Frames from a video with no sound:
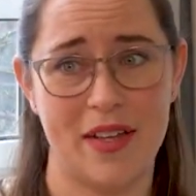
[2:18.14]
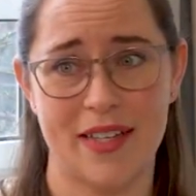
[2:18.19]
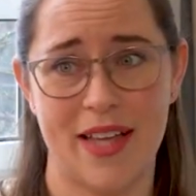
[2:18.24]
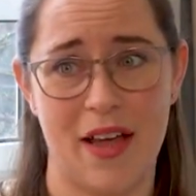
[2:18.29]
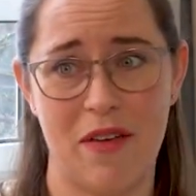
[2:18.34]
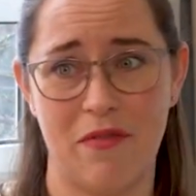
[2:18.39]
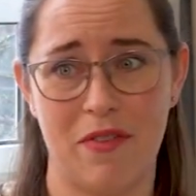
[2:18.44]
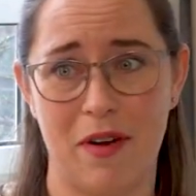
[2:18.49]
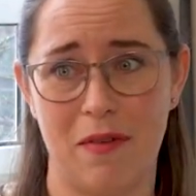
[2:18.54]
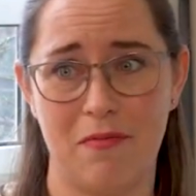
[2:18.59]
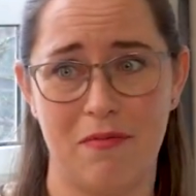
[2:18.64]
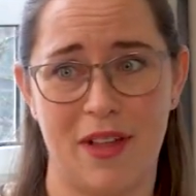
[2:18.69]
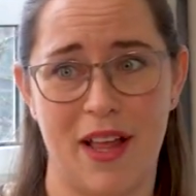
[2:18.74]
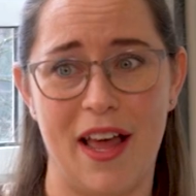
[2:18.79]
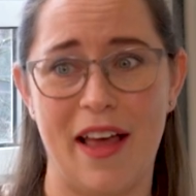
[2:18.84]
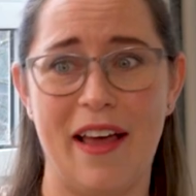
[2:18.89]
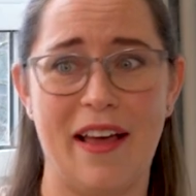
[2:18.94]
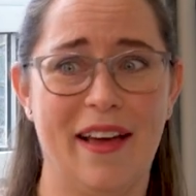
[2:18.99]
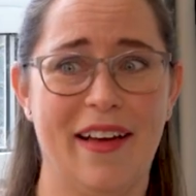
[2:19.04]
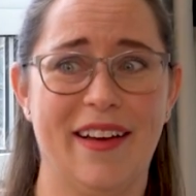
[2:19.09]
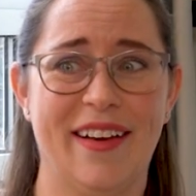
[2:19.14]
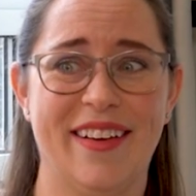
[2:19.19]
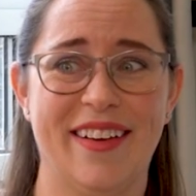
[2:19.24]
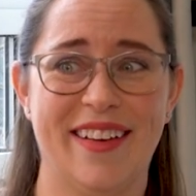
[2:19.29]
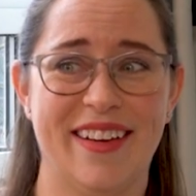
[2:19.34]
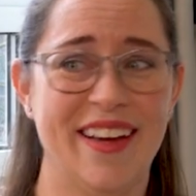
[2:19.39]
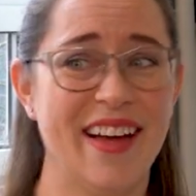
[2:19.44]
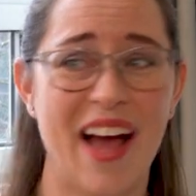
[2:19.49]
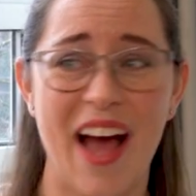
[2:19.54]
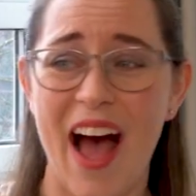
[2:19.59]
came from. Like,
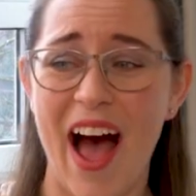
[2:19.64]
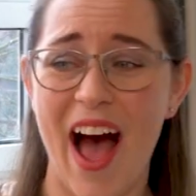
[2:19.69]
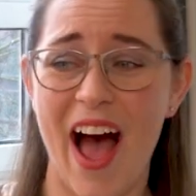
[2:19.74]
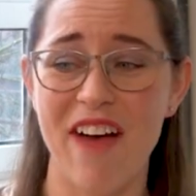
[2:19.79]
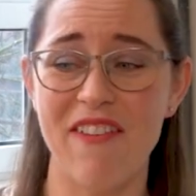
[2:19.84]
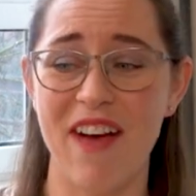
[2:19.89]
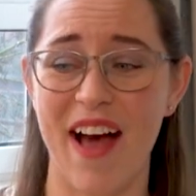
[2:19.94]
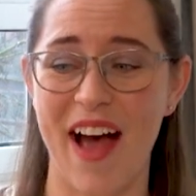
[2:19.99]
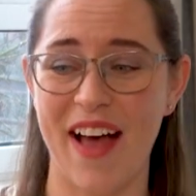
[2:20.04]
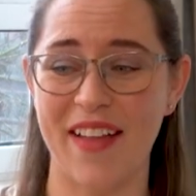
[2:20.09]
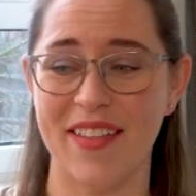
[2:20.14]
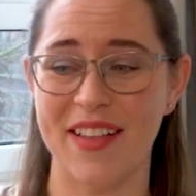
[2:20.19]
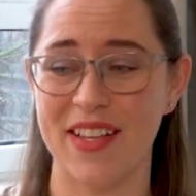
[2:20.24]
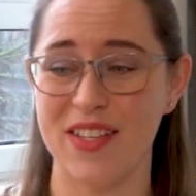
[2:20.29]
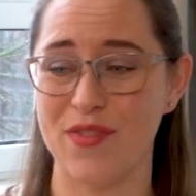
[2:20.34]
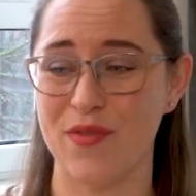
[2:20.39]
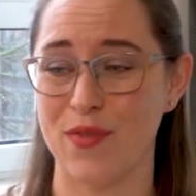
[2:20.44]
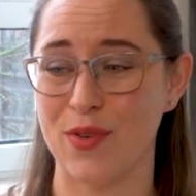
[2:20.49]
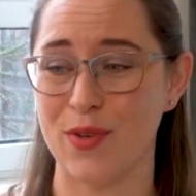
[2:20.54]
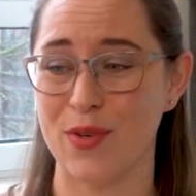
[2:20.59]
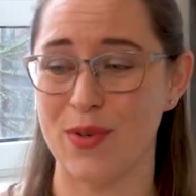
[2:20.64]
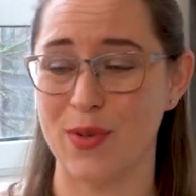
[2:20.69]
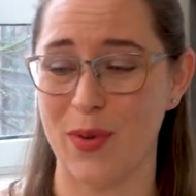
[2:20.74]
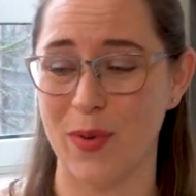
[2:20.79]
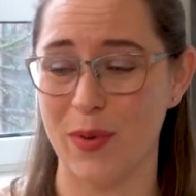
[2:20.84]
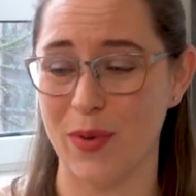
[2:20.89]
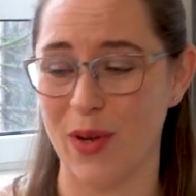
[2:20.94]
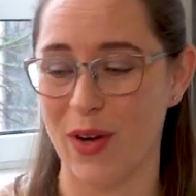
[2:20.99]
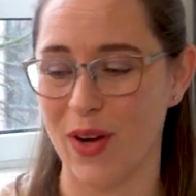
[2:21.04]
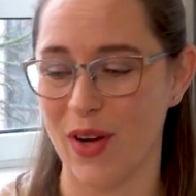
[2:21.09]
I've had this for
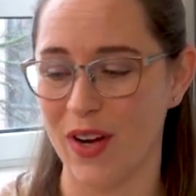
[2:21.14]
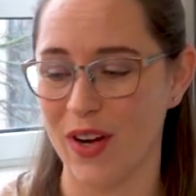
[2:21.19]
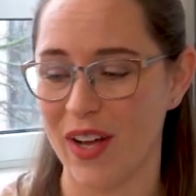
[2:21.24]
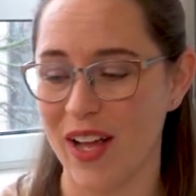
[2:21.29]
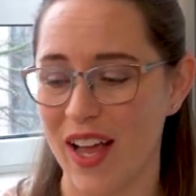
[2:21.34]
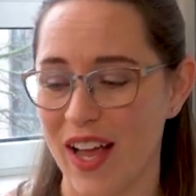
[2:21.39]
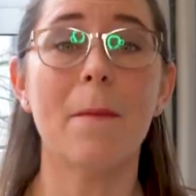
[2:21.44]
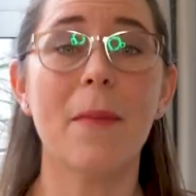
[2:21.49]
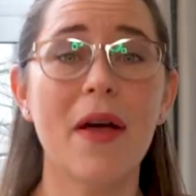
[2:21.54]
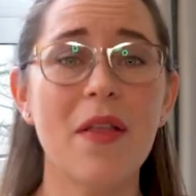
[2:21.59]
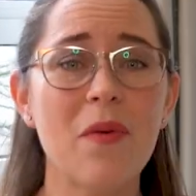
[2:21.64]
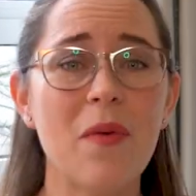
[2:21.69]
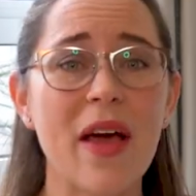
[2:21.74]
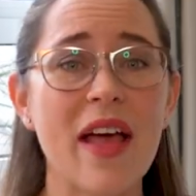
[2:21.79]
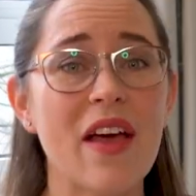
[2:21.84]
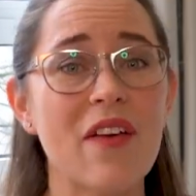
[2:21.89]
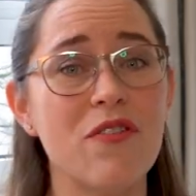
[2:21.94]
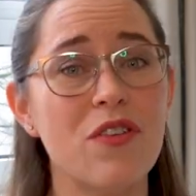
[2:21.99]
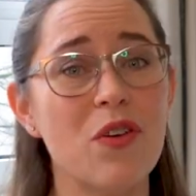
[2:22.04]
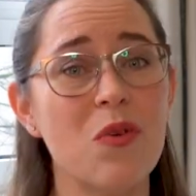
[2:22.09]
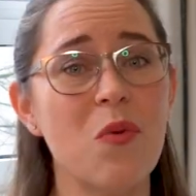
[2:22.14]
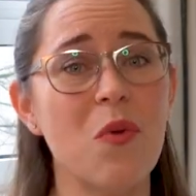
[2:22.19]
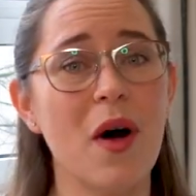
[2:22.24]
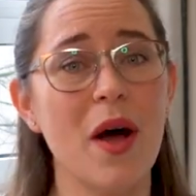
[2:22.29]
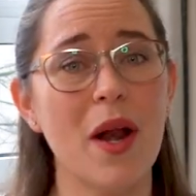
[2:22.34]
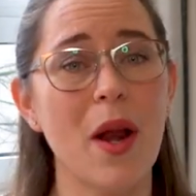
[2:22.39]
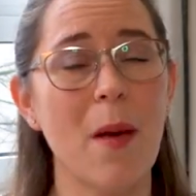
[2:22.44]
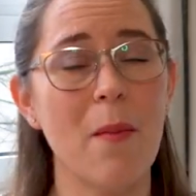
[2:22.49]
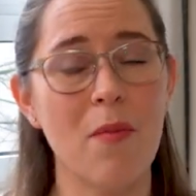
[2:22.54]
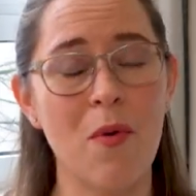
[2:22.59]
so long. By the way, if you
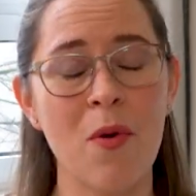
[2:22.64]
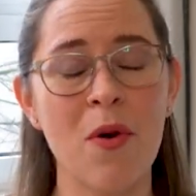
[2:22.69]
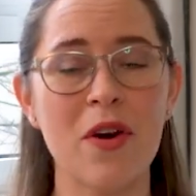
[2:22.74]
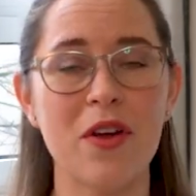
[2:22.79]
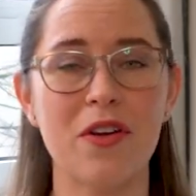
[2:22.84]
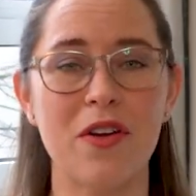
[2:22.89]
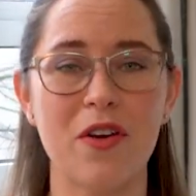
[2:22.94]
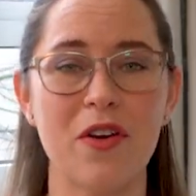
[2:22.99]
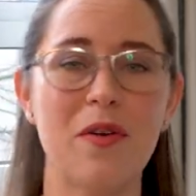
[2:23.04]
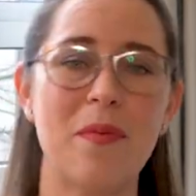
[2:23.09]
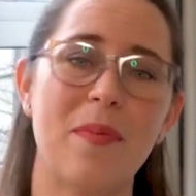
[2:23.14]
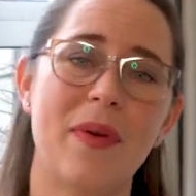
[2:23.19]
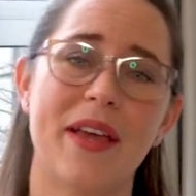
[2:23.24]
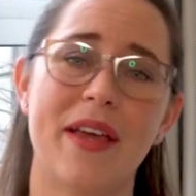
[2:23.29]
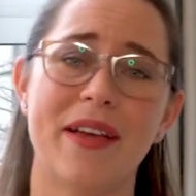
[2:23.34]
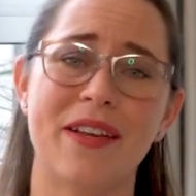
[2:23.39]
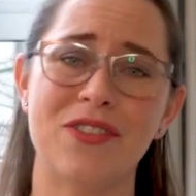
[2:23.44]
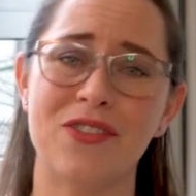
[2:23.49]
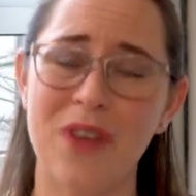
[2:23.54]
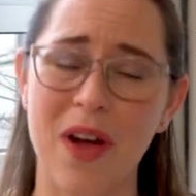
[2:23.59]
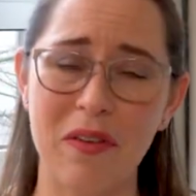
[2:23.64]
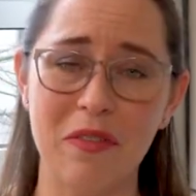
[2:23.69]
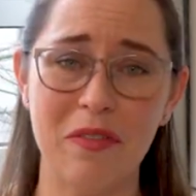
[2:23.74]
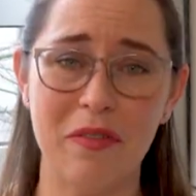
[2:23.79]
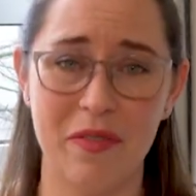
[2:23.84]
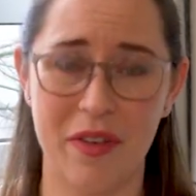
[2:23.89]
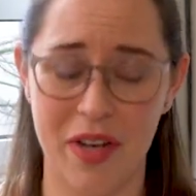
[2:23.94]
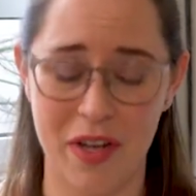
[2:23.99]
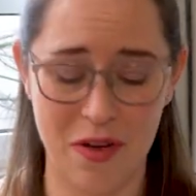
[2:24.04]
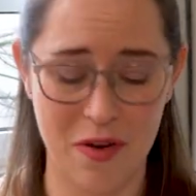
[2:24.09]
want more European
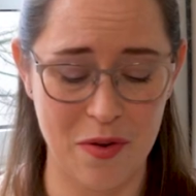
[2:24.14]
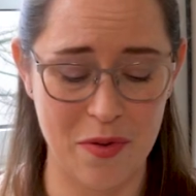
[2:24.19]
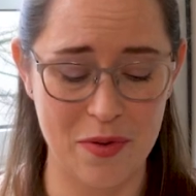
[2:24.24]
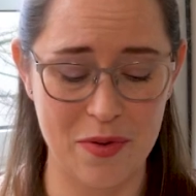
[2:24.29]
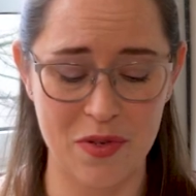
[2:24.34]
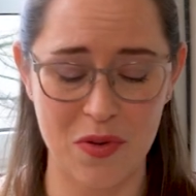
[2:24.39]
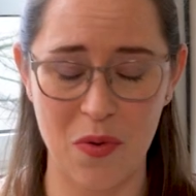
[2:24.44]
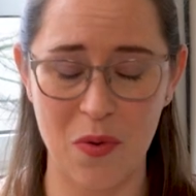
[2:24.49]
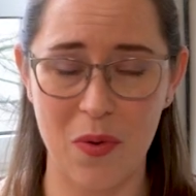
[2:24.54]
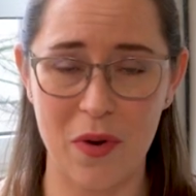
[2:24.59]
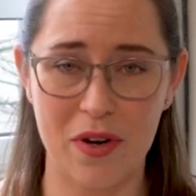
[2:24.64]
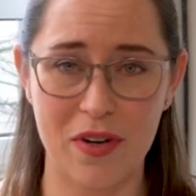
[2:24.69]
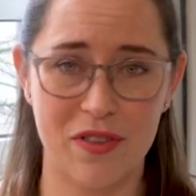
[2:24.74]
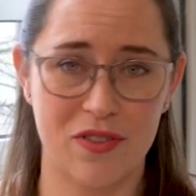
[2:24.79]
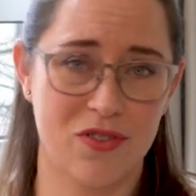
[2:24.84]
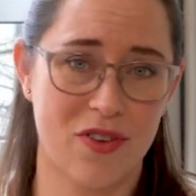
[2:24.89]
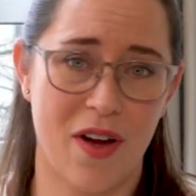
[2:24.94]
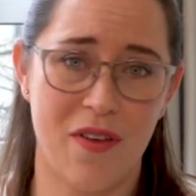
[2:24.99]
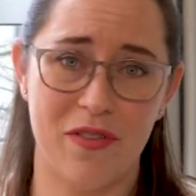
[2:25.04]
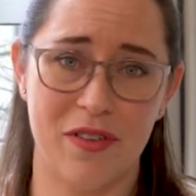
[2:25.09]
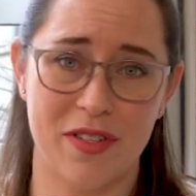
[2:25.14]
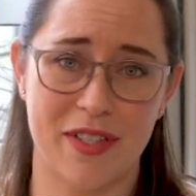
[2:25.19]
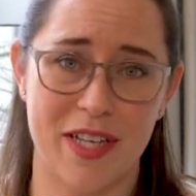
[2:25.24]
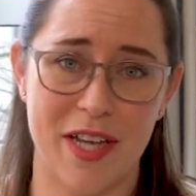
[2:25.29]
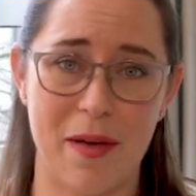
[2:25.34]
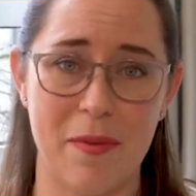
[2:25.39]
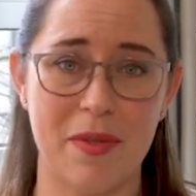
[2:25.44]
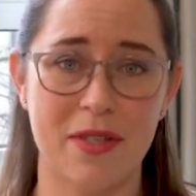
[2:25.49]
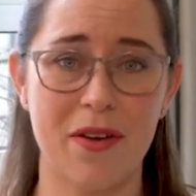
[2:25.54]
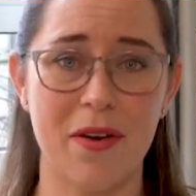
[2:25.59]
travel videos or travel
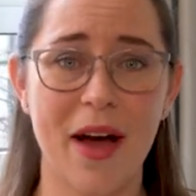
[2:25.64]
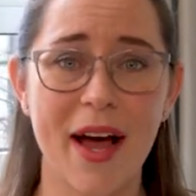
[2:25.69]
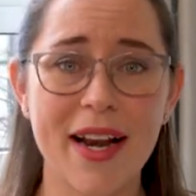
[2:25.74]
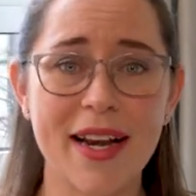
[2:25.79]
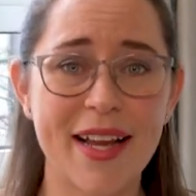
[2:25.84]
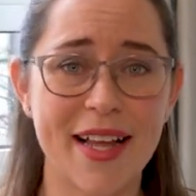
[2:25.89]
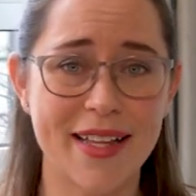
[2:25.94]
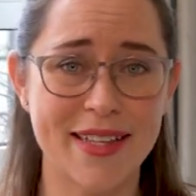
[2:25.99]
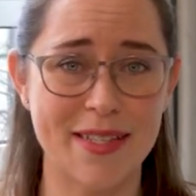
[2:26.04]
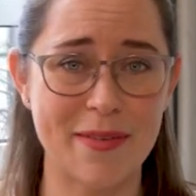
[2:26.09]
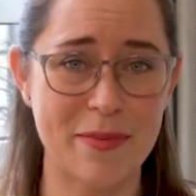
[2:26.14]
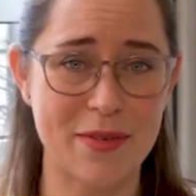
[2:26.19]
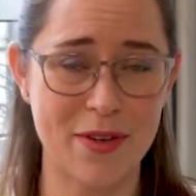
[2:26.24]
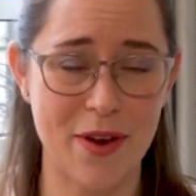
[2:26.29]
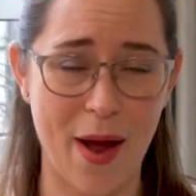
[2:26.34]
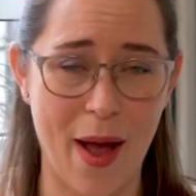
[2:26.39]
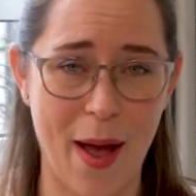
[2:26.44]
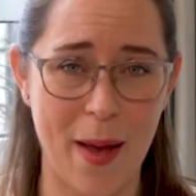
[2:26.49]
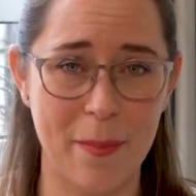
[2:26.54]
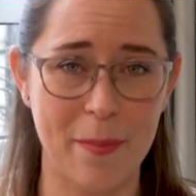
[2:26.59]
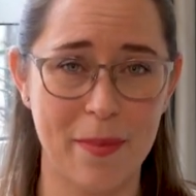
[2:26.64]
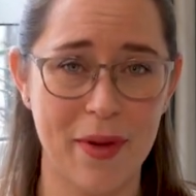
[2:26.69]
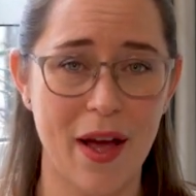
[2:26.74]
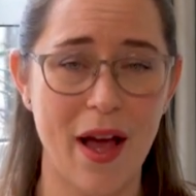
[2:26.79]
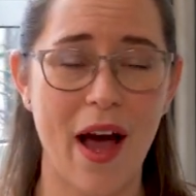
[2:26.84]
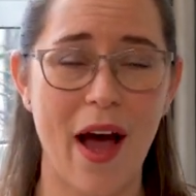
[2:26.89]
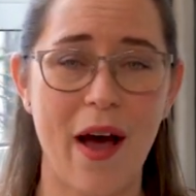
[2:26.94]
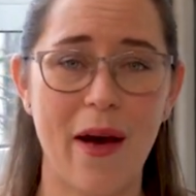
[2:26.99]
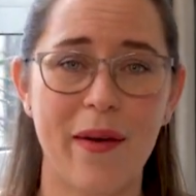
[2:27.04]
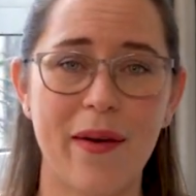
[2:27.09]
tips, go ahead and hit subscribe.
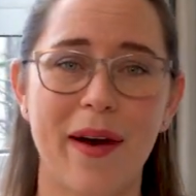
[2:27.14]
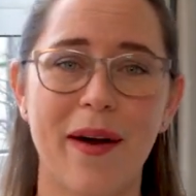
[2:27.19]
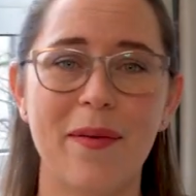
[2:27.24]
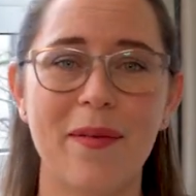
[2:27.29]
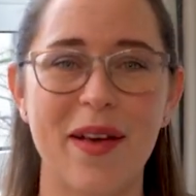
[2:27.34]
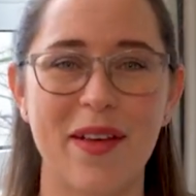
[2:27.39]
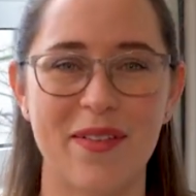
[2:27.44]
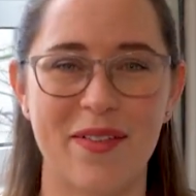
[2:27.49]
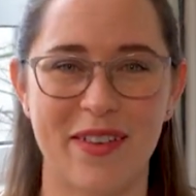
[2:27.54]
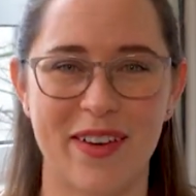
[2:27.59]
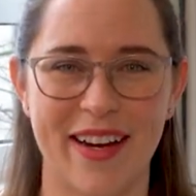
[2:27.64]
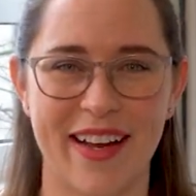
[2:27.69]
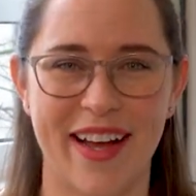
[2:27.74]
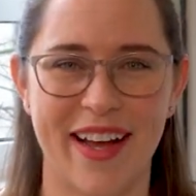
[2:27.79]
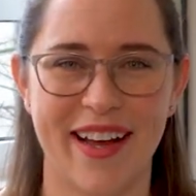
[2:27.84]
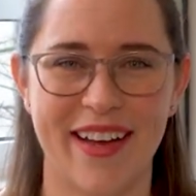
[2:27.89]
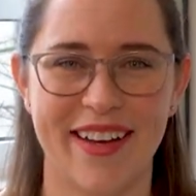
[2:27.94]
I'll wait for you.